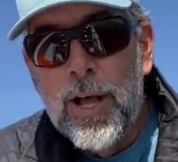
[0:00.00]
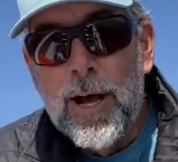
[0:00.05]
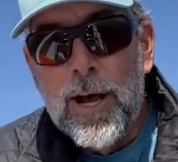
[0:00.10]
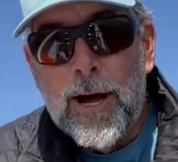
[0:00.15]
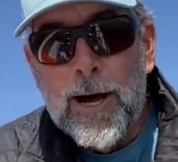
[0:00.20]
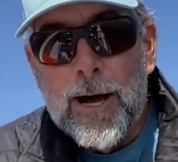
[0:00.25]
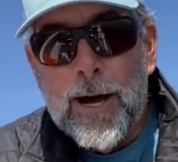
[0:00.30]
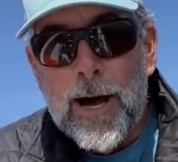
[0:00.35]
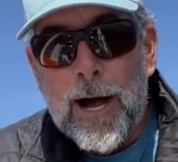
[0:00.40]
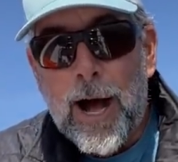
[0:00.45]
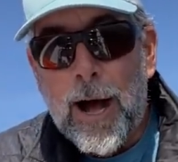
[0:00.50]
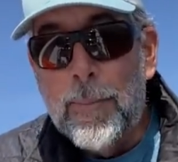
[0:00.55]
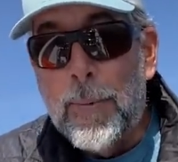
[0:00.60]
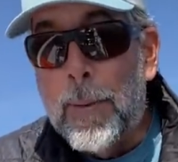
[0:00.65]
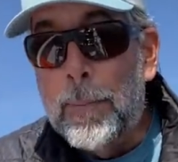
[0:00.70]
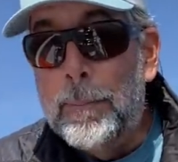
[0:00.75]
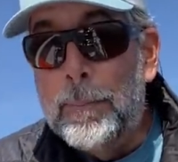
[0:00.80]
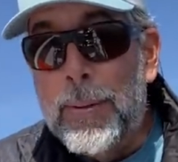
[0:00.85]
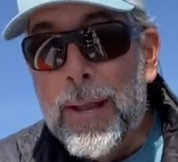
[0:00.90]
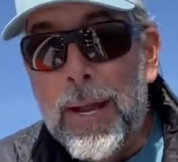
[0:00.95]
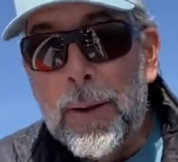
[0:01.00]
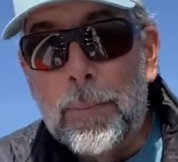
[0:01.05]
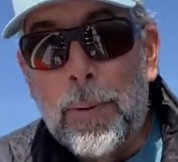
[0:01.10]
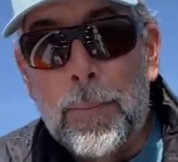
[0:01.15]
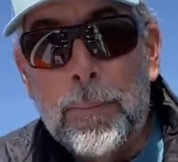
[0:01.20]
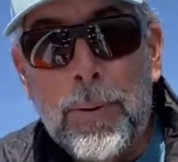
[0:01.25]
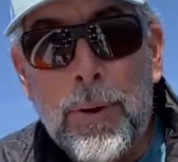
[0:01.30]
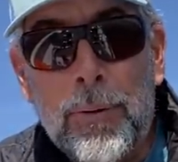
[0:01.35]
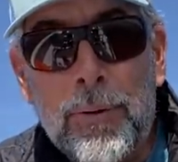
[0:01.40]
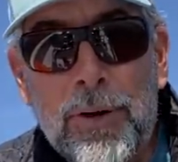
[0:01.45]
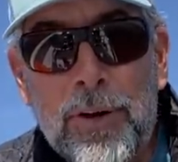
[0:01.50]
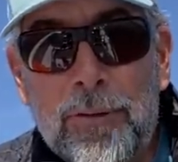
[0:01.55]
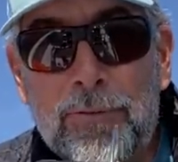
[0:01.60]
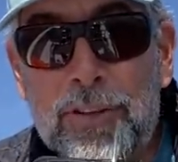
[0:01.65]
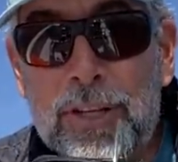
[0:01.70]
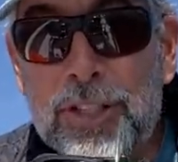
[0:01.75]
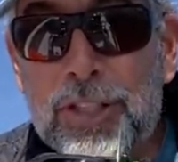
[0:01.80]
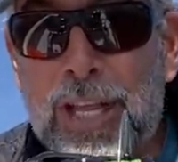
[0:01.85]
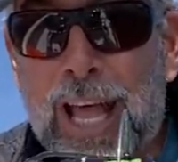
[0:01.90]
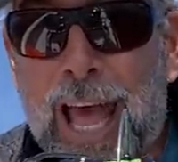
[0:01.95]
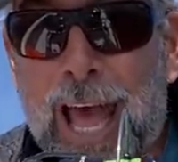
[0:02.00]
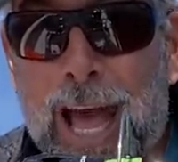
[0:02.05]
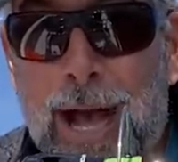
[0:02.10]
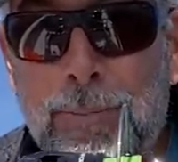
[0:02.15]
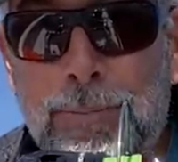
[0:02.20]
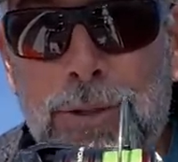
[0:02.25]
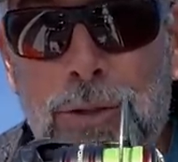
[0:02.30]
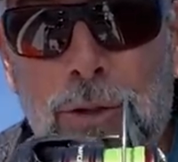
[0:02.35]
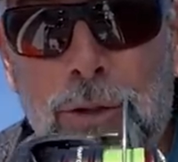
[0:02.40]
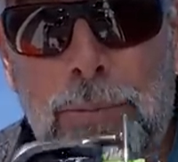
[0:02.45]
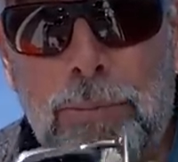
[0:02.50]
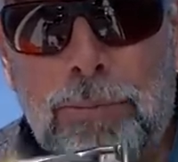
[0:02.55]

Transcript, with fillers: Uh, I'm a big proponent of this absolutely